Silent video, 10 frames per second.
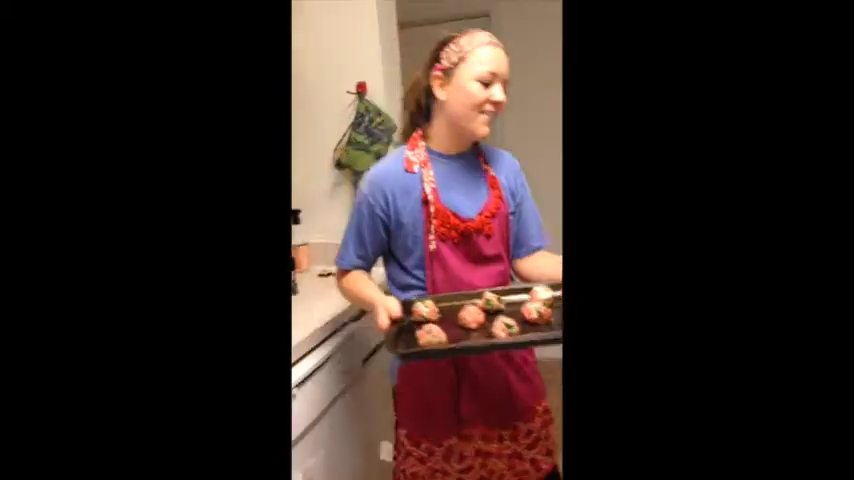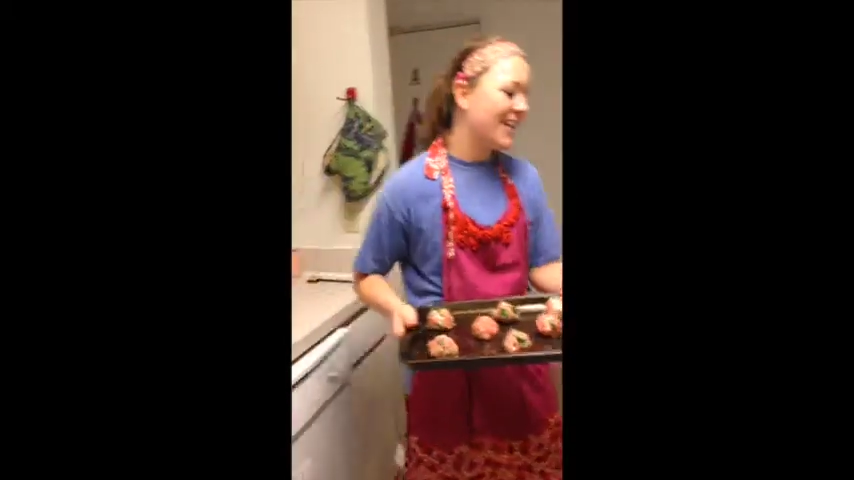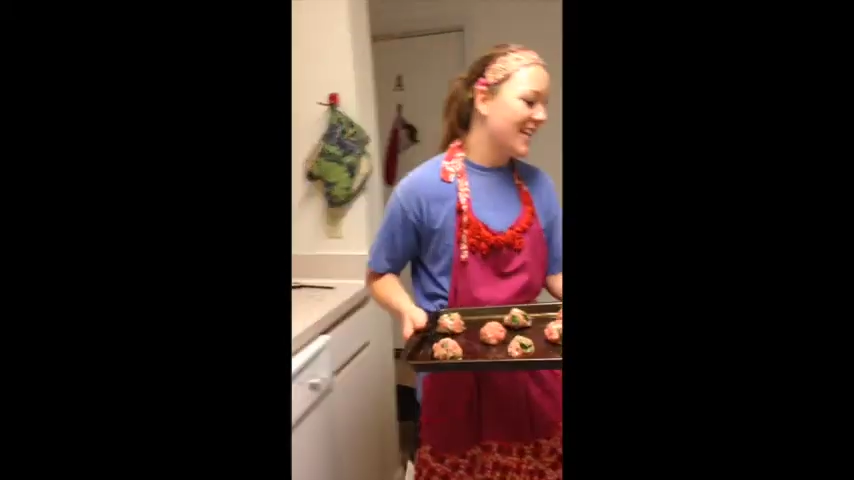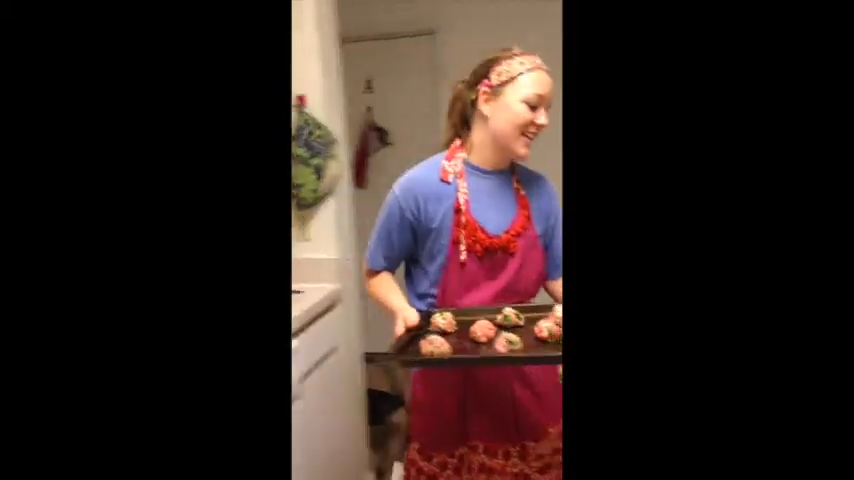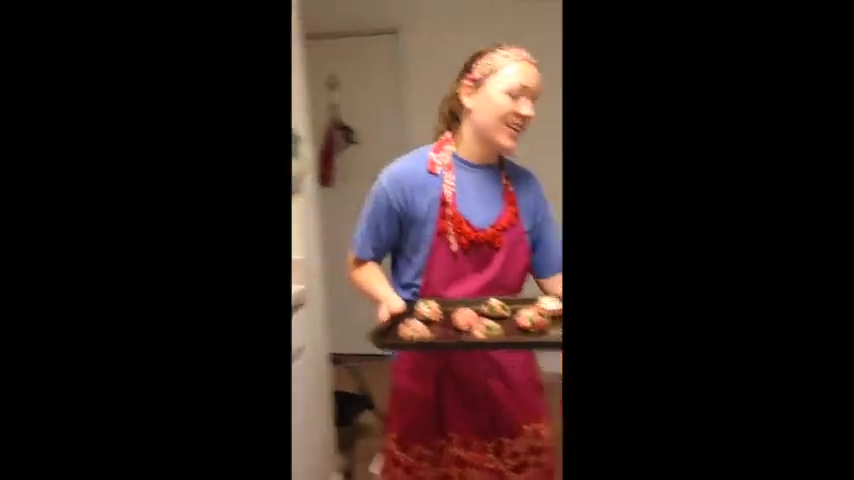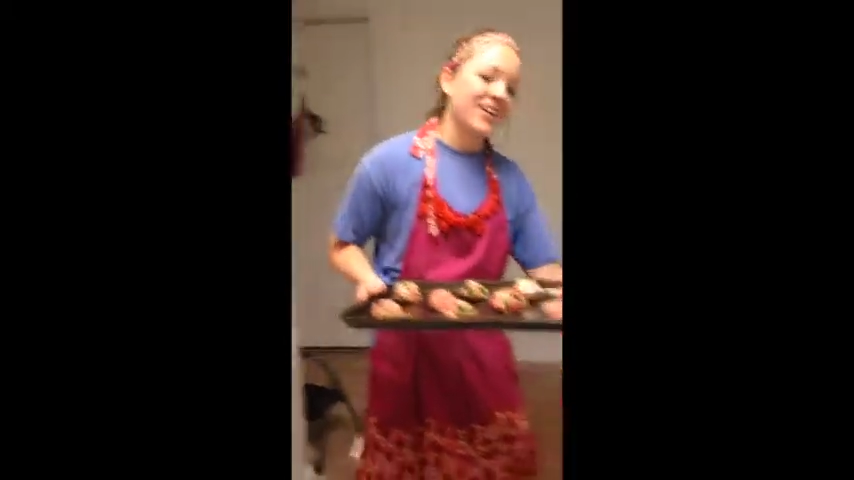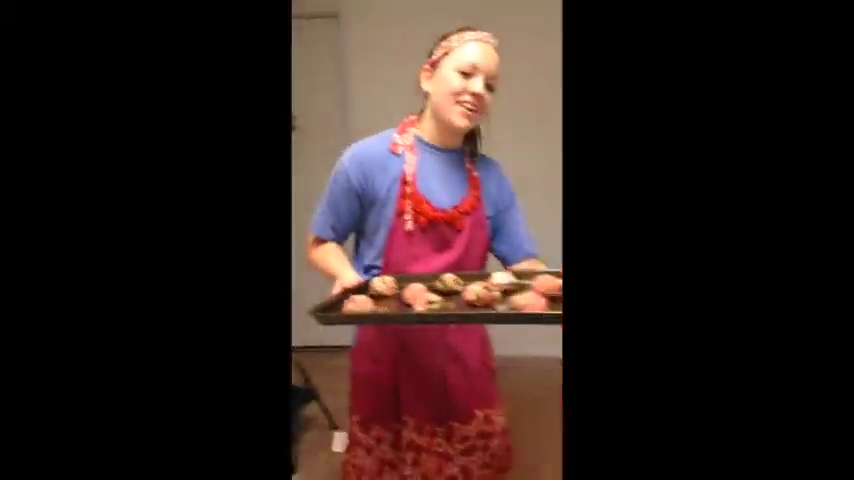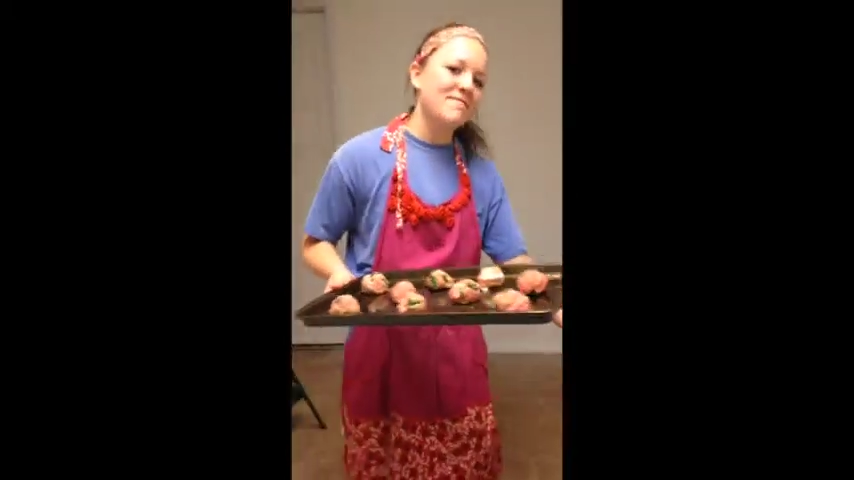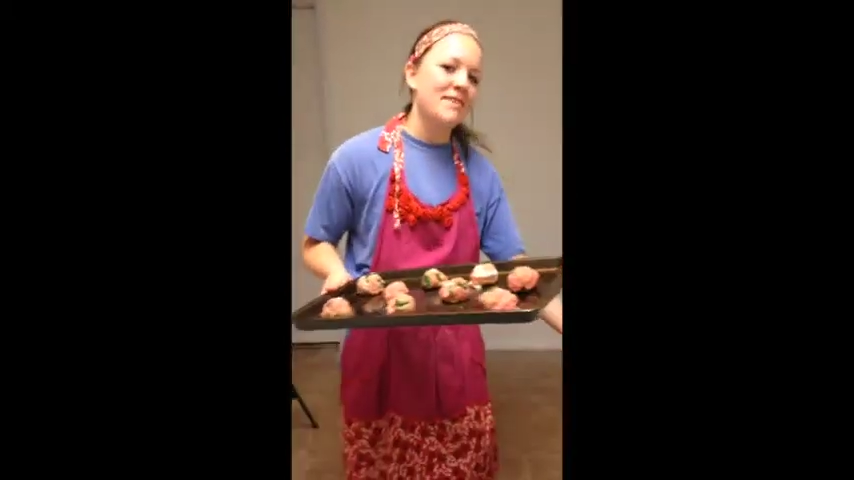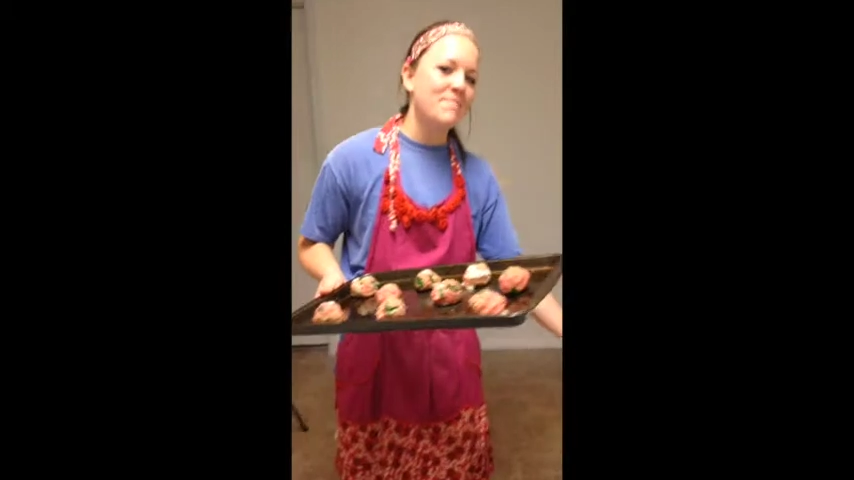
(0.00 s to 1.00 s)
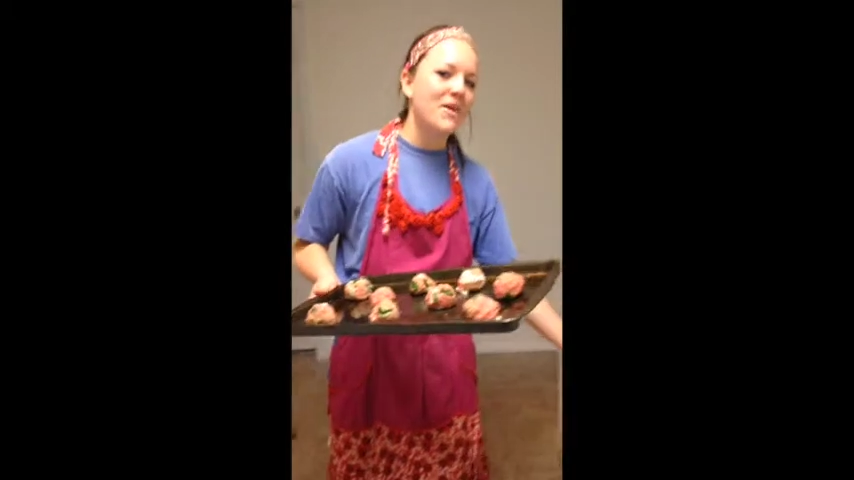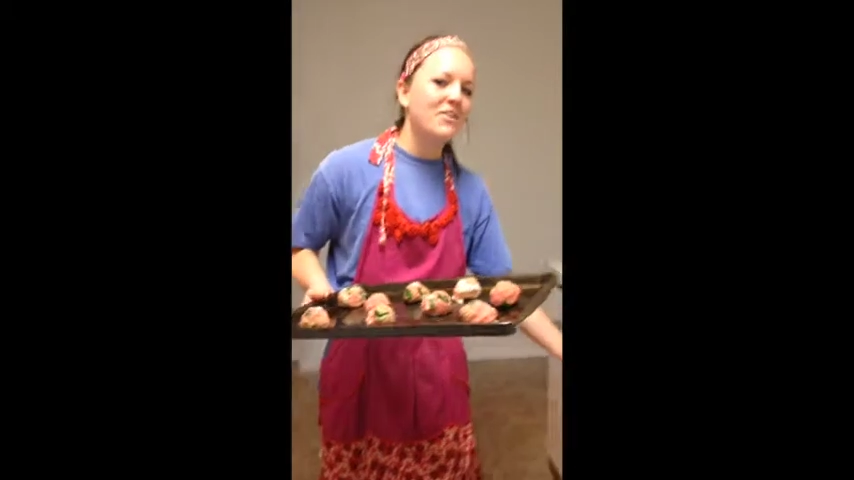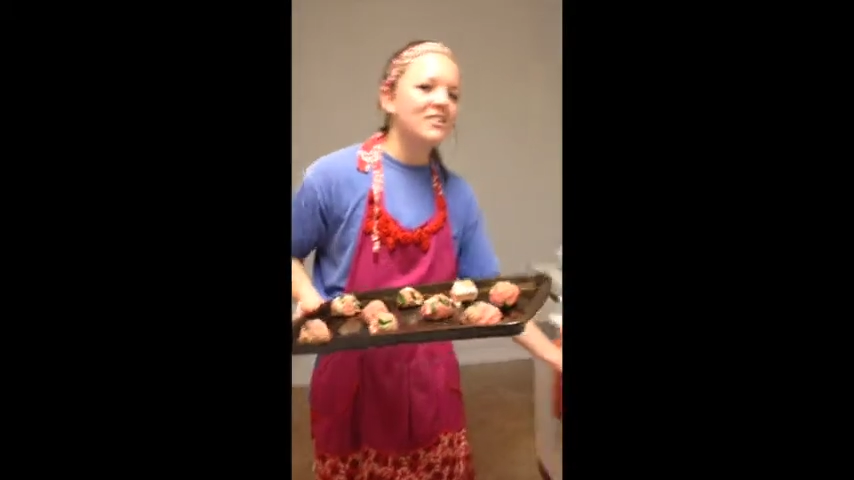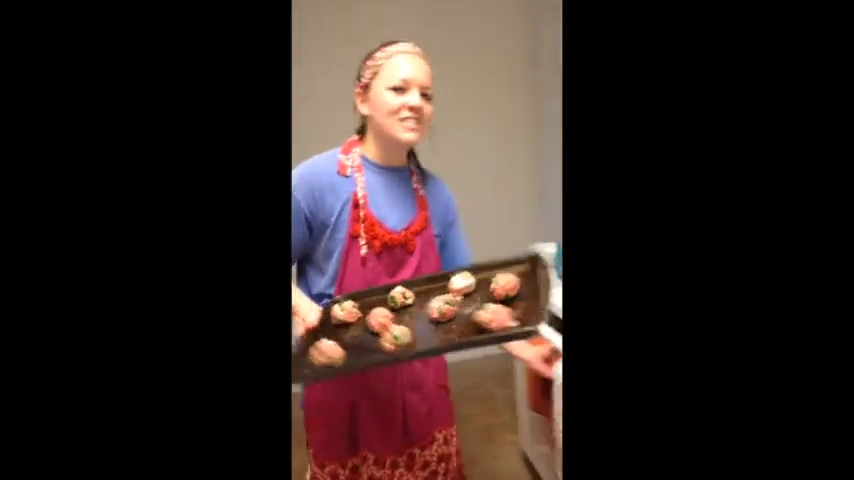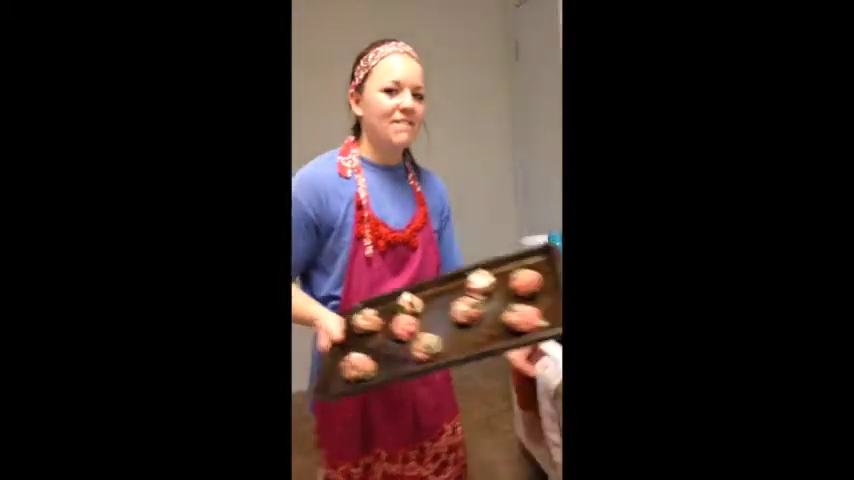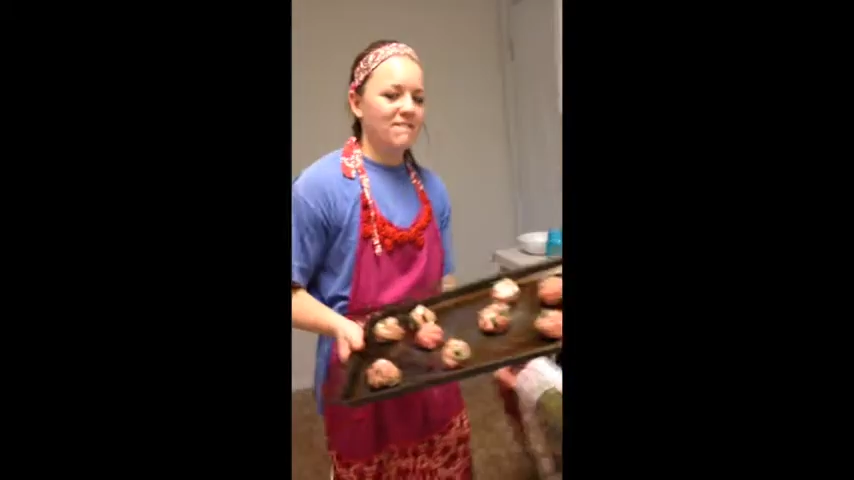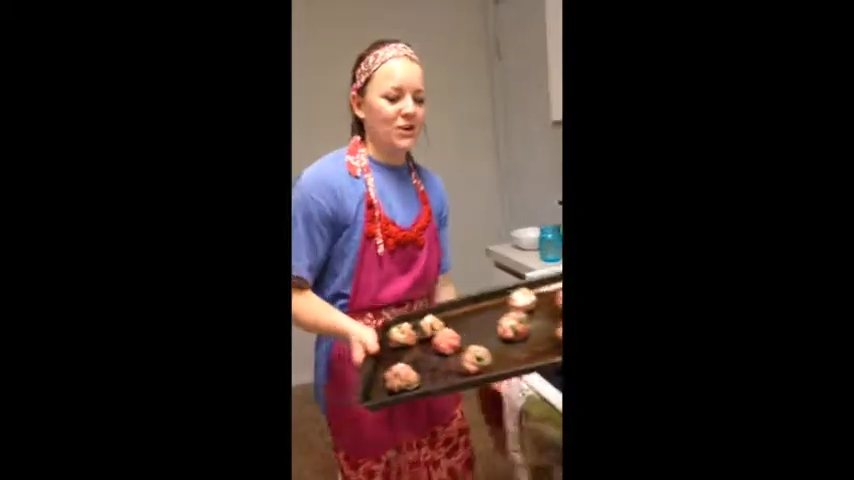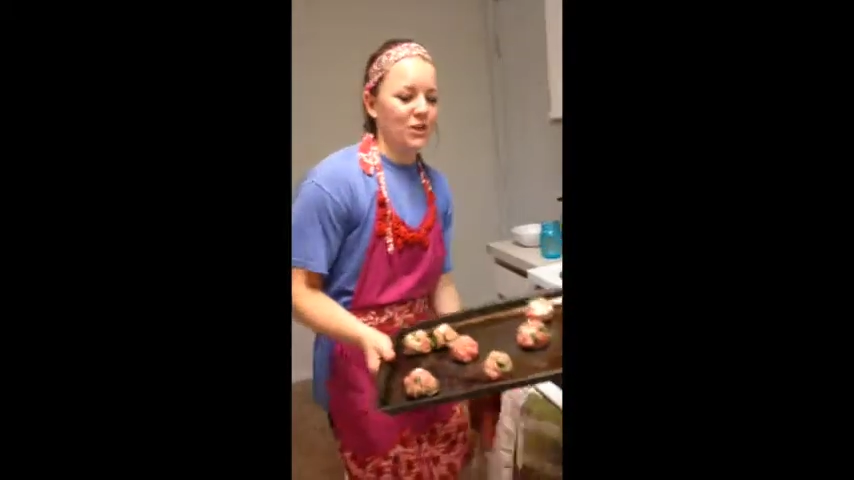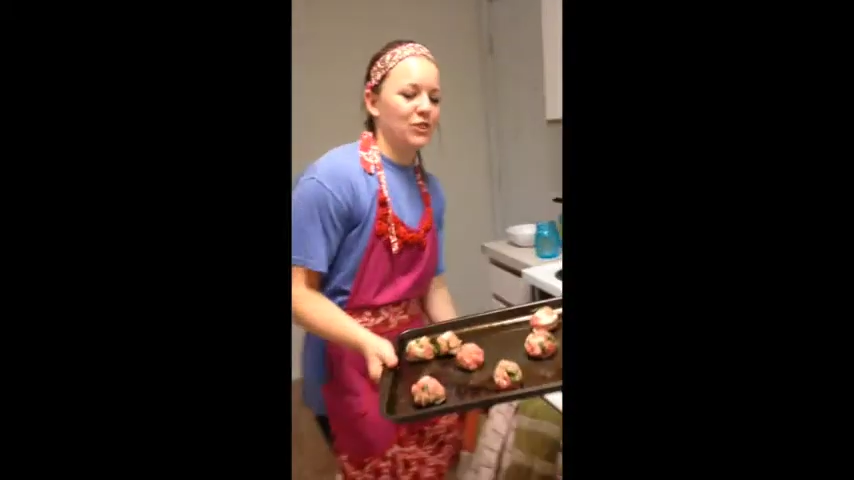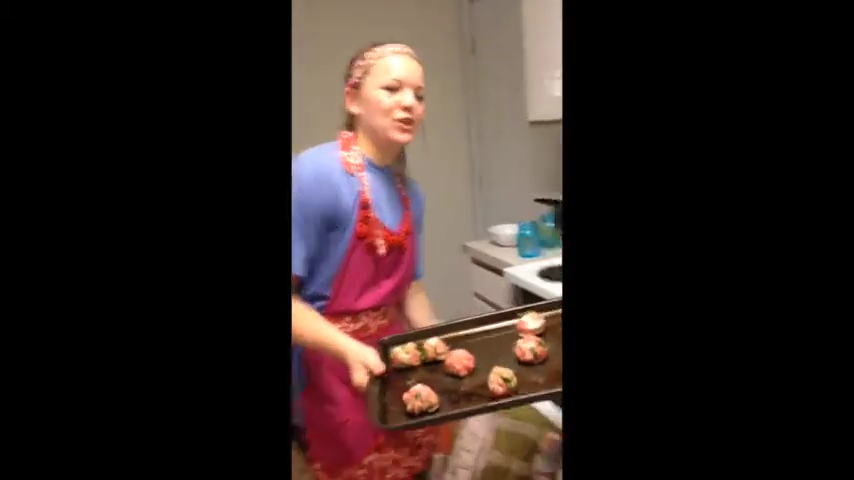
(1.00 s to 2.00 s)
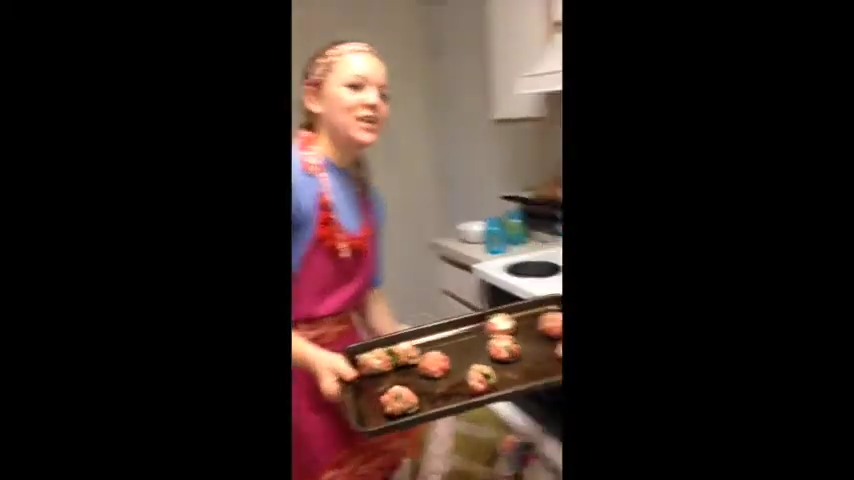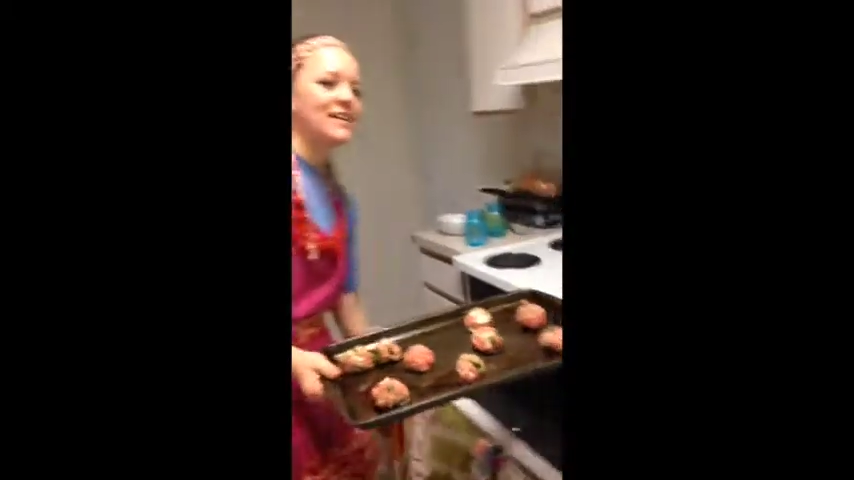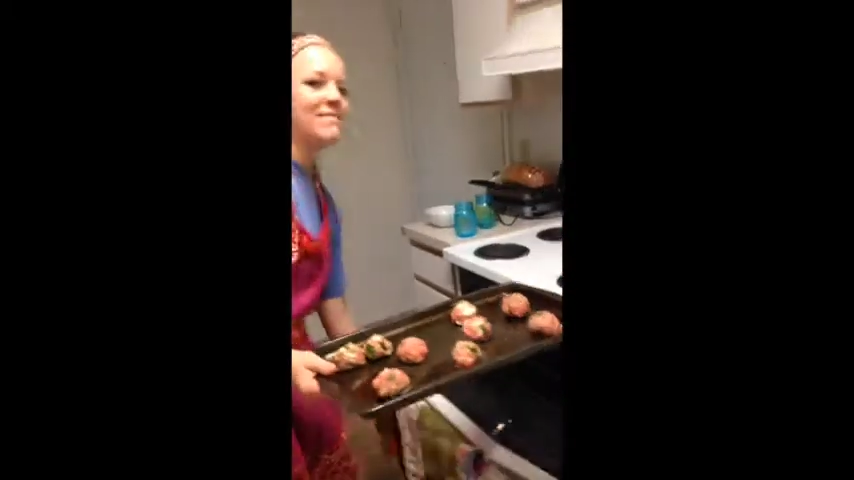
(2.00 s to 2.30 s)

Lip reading: we're going to cook our meatballs for 30